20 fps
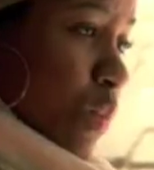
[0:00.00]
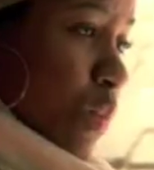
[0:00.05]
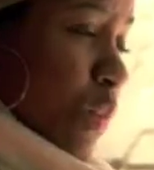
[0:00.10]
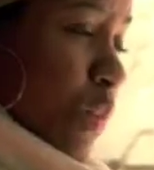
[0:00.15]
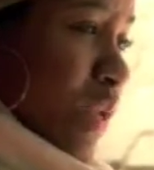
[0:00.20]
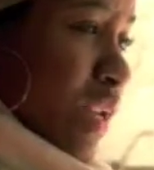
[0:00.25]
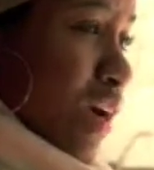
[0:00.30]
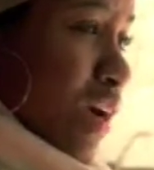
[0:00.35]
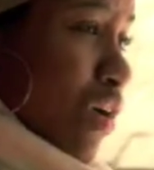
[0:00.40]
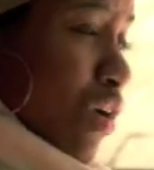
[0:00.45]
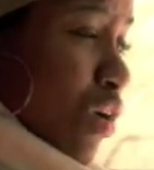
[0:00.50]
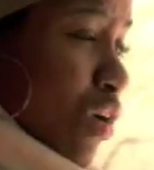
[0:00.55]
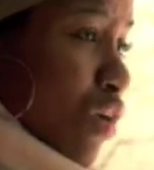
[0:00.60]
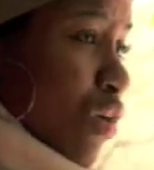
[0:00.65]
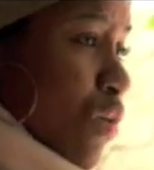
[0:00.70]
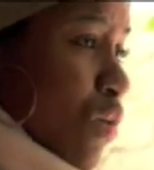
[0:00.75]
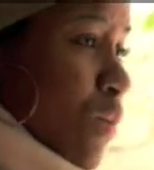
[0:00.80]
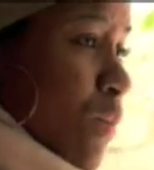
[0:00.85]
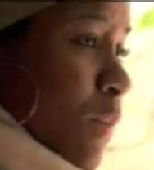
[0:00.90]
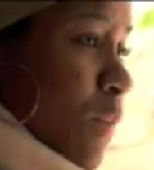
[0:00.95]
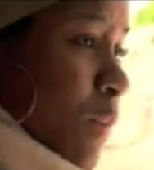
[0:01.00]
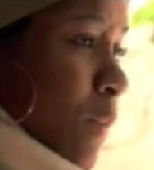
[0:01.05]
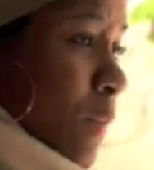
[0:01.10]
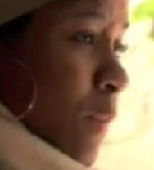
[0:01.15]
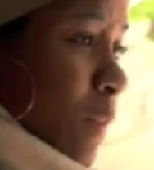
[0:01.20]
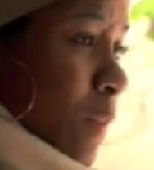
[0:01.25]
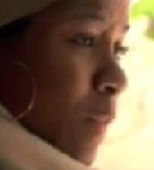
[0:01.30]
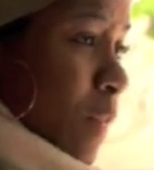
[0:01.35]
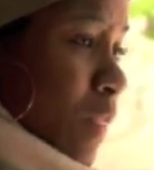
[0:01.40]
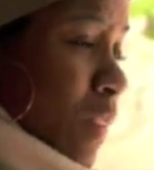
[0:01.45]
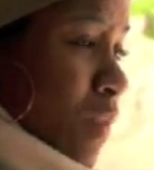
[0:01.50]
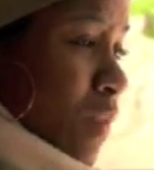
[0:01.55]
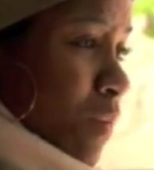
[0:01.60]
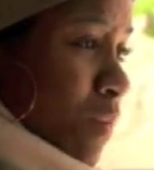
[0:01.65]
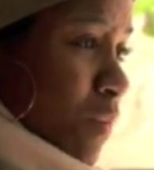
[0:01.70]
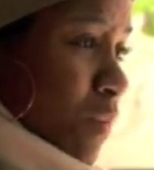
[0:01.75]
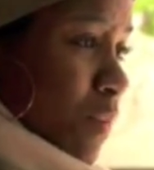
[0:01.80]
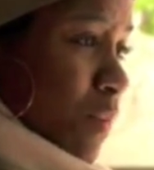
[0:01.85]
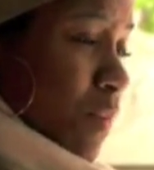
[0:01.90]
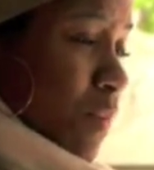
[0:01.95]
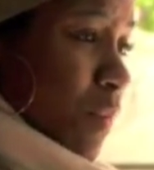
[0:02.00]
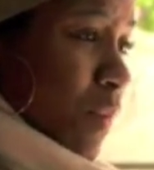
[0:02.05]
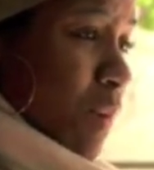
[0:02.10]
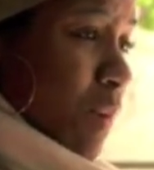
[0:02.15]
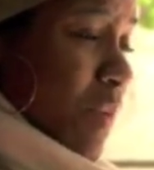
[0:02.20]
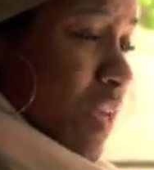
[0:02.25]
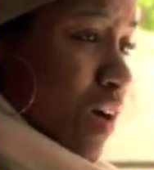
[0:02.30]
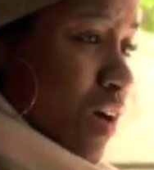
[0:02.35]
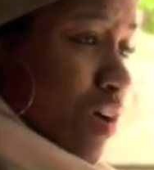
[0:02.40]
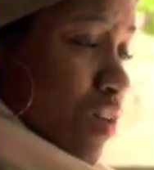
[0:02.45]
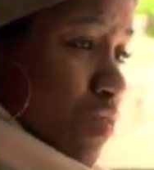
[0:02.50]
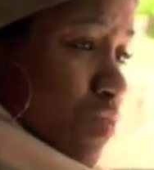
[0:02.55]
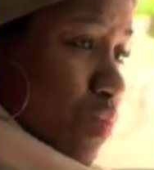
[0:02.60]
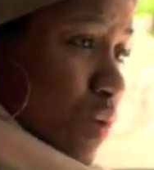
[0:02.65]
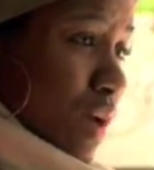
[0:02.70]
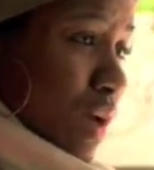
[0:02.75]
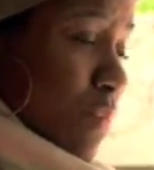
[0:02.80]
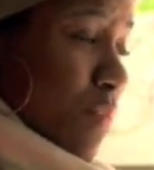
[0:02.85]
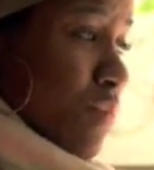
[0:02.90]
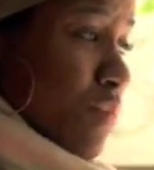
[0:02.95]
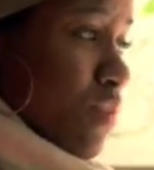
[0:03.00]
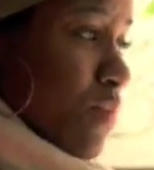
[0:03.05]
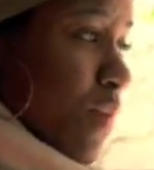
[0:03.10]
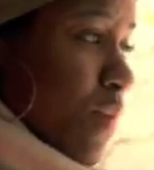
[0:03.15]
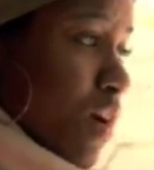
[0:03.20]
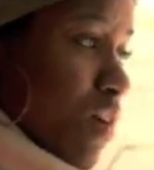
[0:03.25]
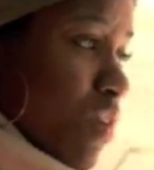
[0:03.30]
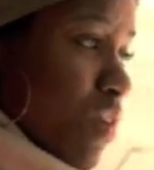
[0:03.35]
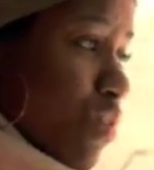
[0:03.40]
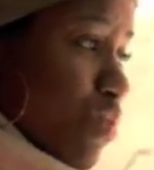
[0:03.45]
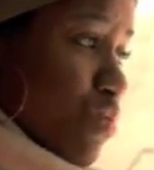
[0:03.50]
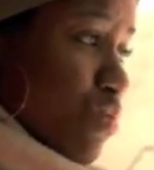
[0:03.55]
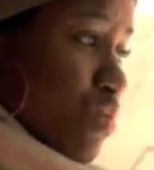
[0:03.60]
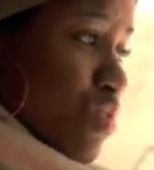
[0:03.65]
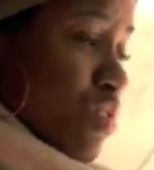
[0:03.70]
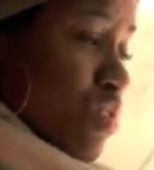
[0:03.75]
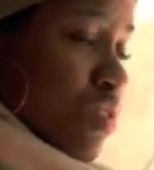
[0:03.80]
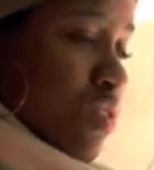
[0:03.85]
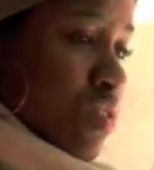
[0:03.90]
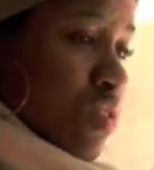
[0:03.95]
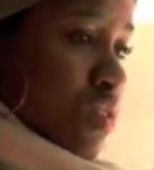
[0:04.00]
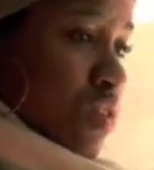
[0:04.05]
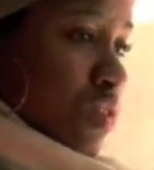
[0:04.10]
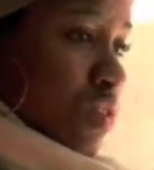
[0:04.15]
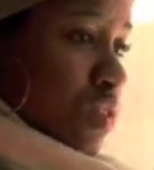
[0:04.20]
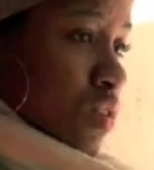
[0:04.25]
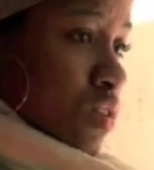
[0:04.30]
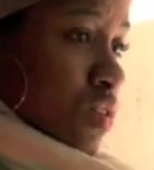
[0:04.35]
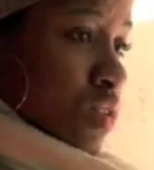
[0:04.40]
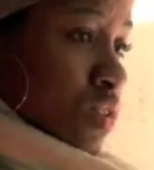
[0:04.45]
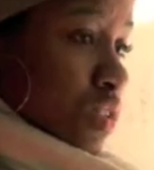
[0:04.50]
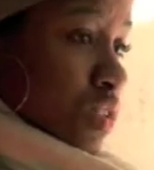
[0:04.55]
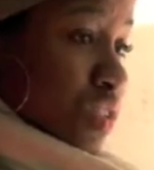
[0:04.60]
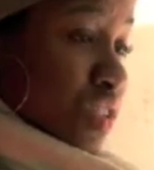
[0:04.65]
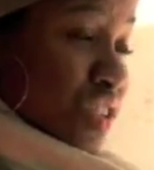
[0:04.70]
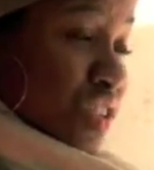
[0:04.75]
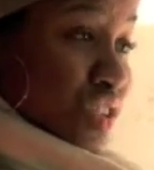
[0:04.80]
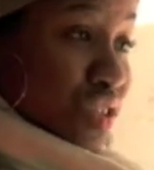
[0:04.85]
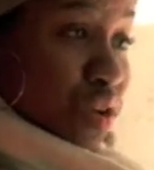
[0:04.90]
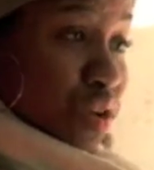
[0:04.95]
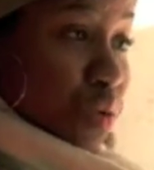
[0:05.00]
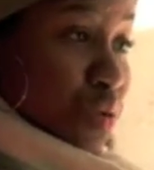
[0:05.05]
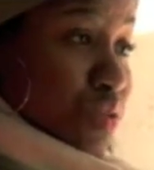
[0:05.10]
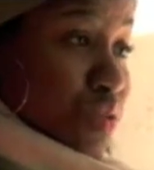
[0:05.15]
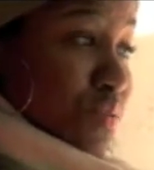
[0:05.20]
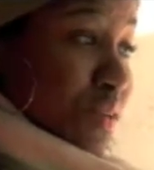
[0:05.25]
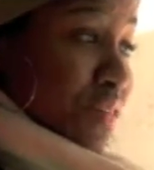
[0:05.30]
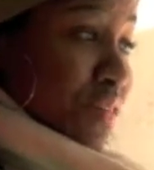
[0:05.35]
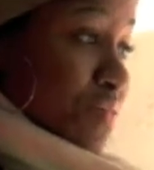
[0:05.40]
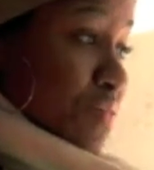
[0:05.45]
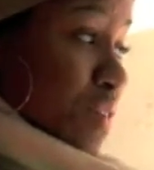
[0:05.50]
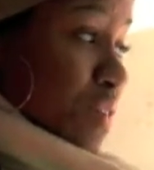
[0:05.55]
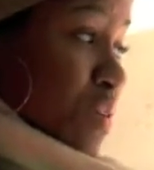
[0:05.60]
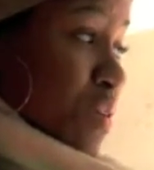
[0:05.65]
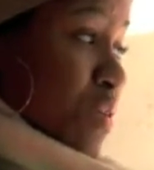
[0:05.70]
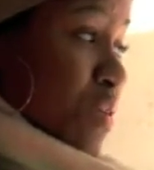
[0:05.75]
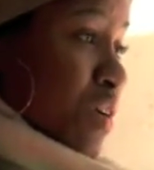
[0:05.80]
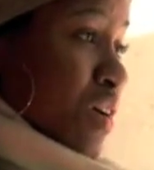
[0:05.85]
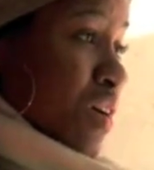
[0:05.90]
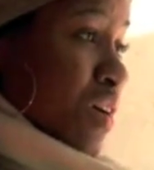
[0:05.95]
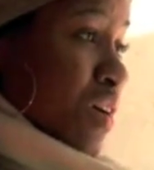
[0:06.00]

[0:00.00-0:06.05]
When I got home, Mummy asked what happened to my clothes. Just told her I fell.